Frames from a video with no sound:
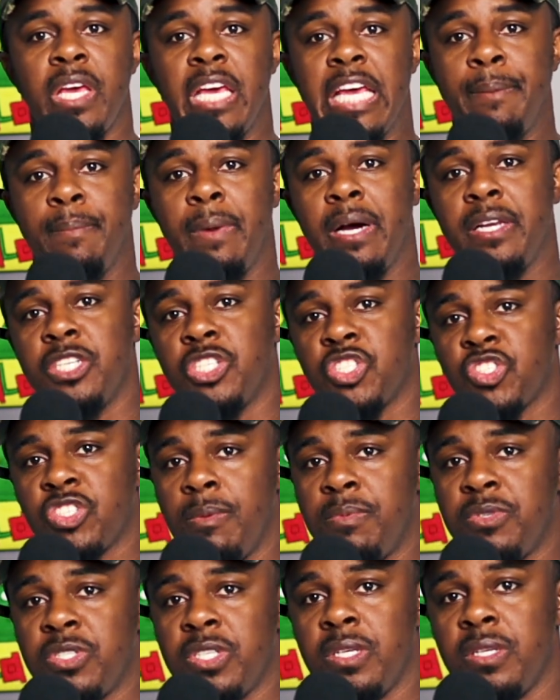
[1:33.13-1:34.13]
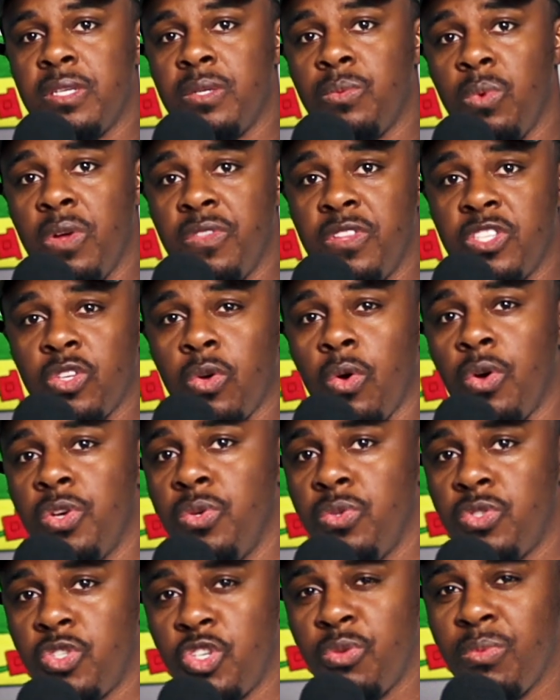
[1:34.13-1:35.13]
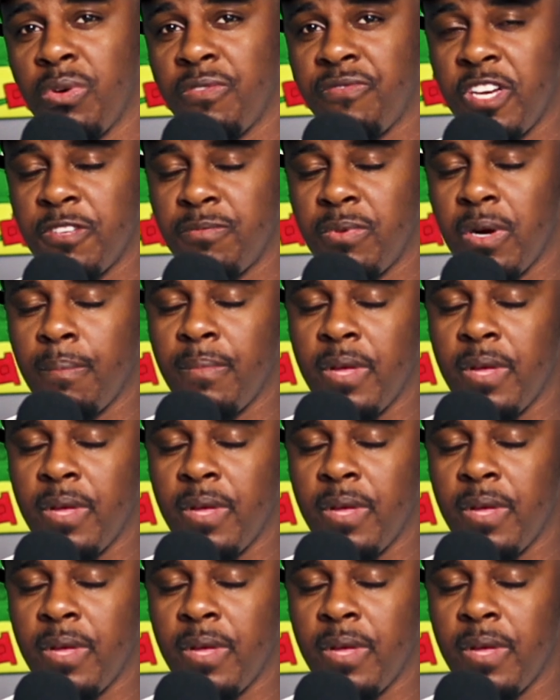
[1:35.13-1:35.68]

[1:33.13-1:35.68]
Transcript: in my description, whether it's on YouTube or Facebook,